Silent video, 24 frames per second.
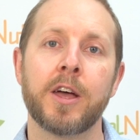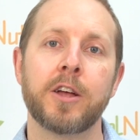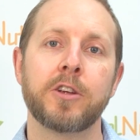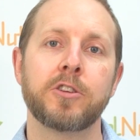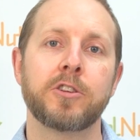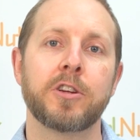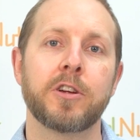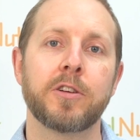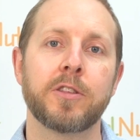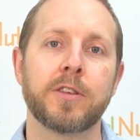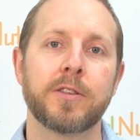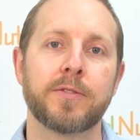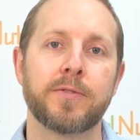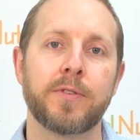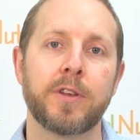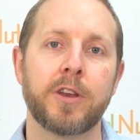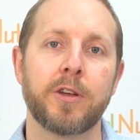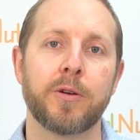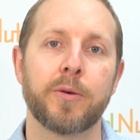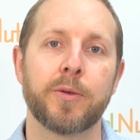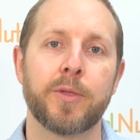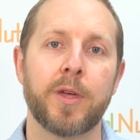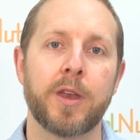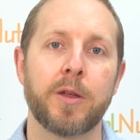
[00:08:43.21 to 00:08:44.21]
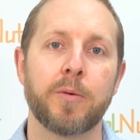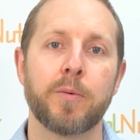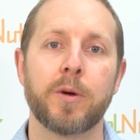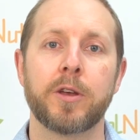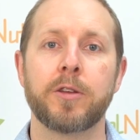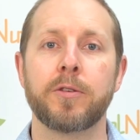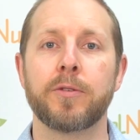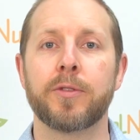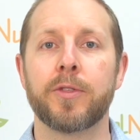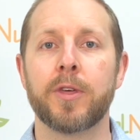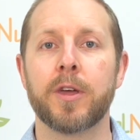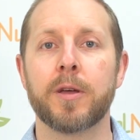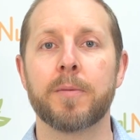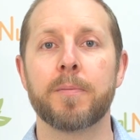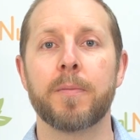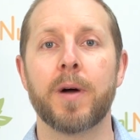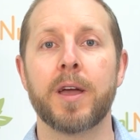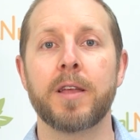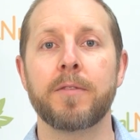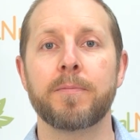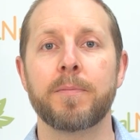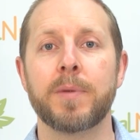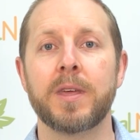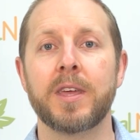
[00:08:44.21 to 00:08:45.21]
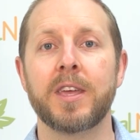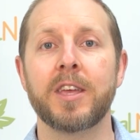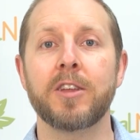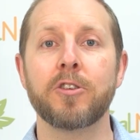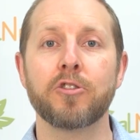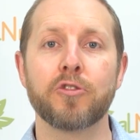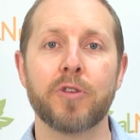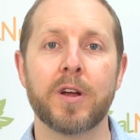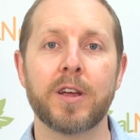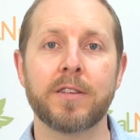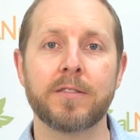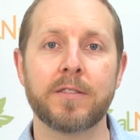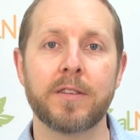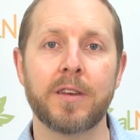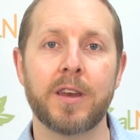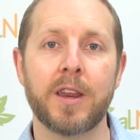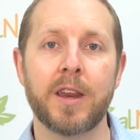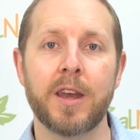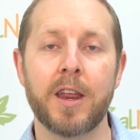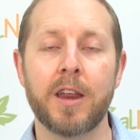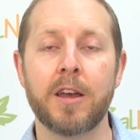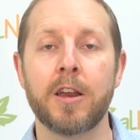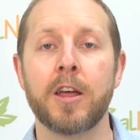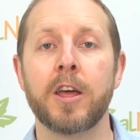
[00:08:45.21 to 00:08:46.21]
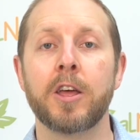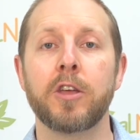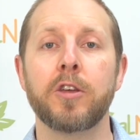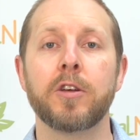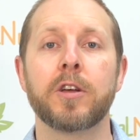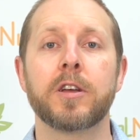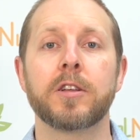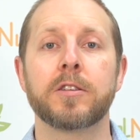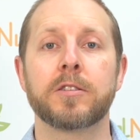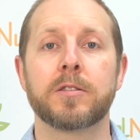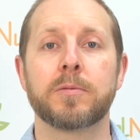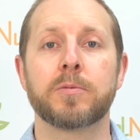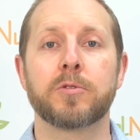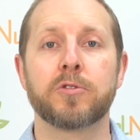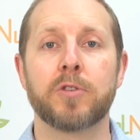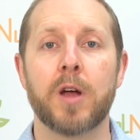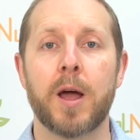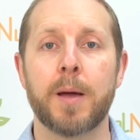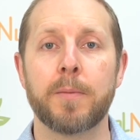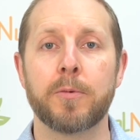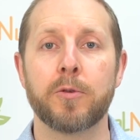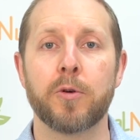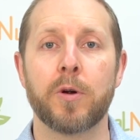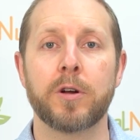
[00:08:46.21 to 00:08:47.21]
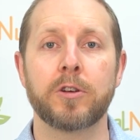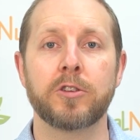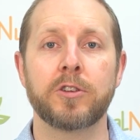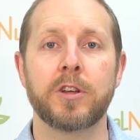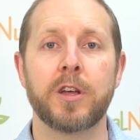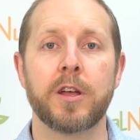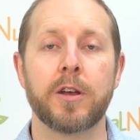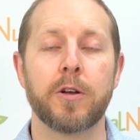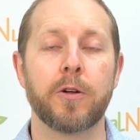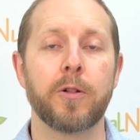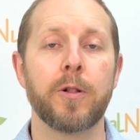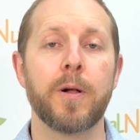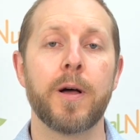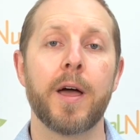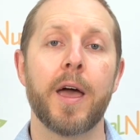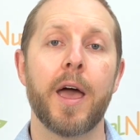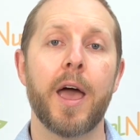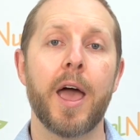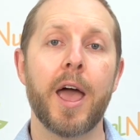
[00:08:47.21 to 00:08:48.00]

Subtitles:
Share this video with anyone you think might be interested in it. You can subscribe to our channel.